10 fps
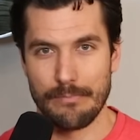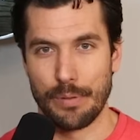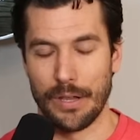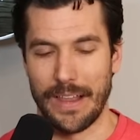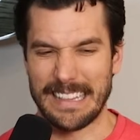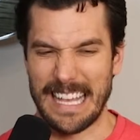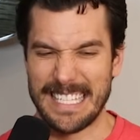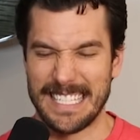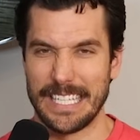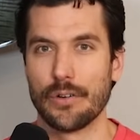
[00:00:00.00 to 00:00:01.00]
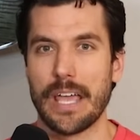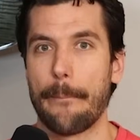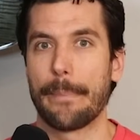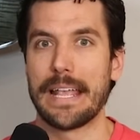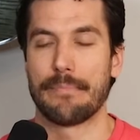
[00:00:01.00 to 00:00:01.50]
but like they still
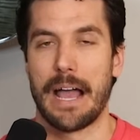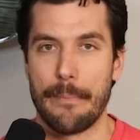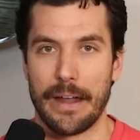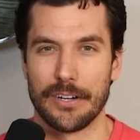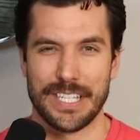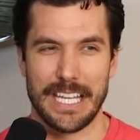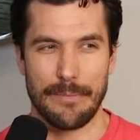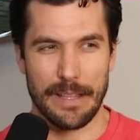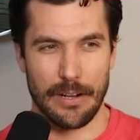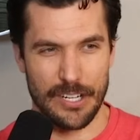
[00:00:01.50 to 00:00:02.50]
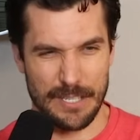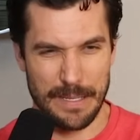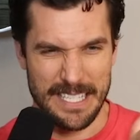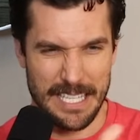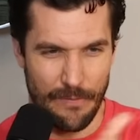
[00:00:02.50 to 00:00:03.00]
get beat by a better team, and there are
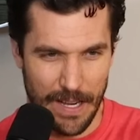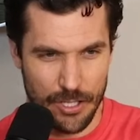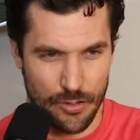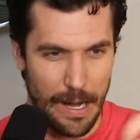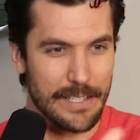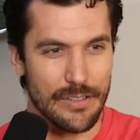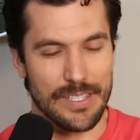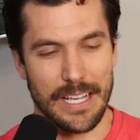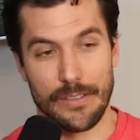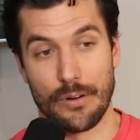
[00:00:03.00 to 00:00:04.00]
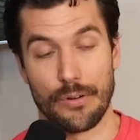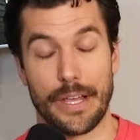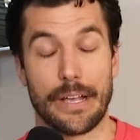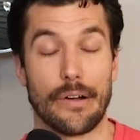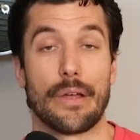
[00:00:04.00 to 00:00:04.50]
specific trends you see on the court,
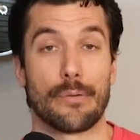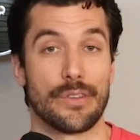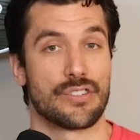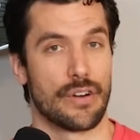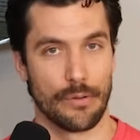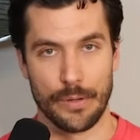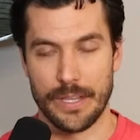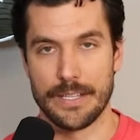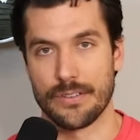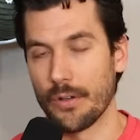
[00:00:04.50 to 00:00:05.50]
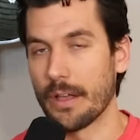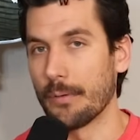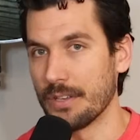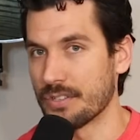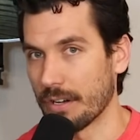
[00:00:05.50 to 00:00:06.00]
like, oh, they really struggle with this, or oh, they
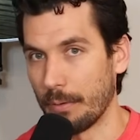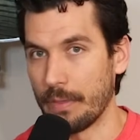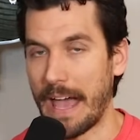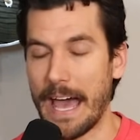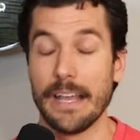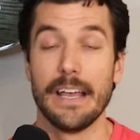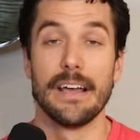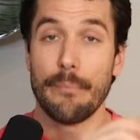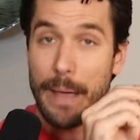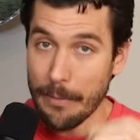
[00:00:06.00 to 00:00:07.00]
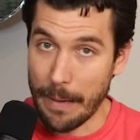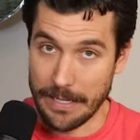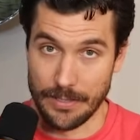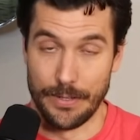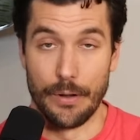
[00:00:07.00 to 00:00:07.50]
really struggle with that, make a
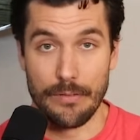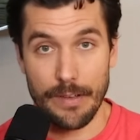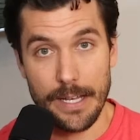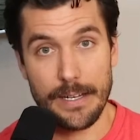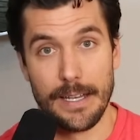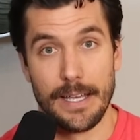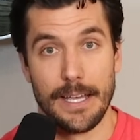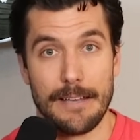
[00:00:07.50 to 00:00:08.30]
mental note of it.